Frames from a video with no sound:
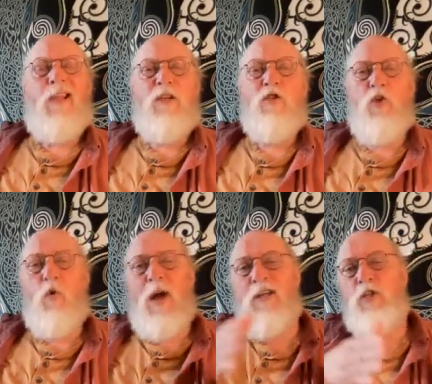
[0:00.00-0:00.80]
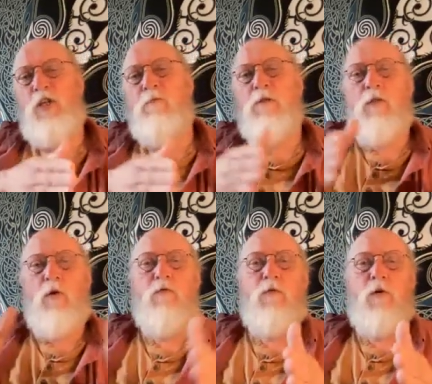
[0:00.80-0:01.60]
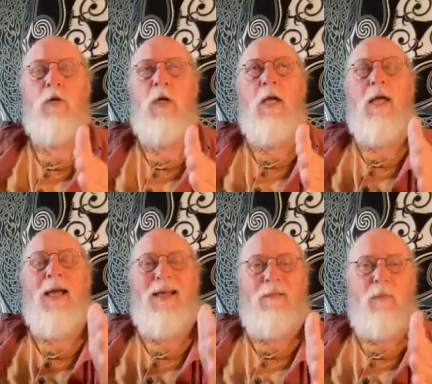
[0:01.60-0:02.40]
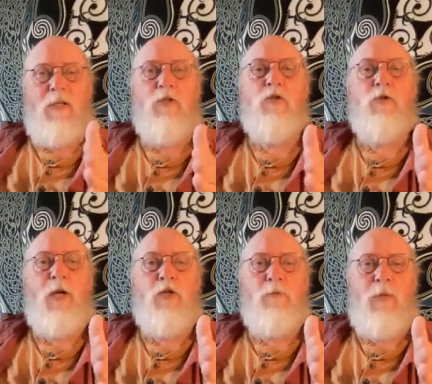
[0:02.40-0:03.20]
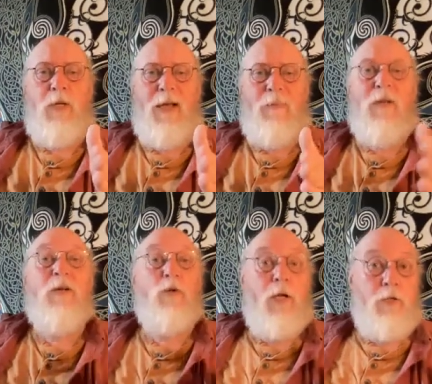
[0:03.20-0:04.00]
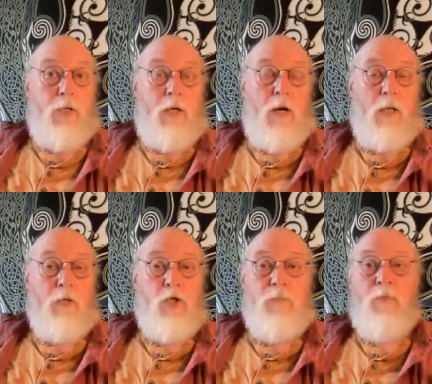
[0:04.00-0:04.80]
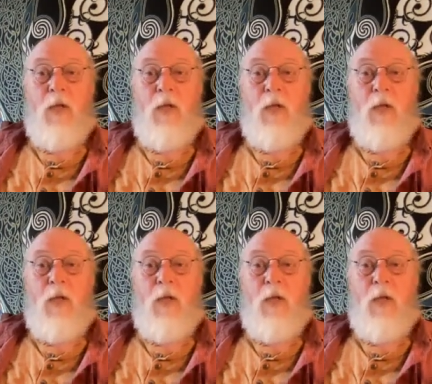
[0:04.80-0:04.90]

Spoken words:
So I shifted over, and my dissertation became internet psychology,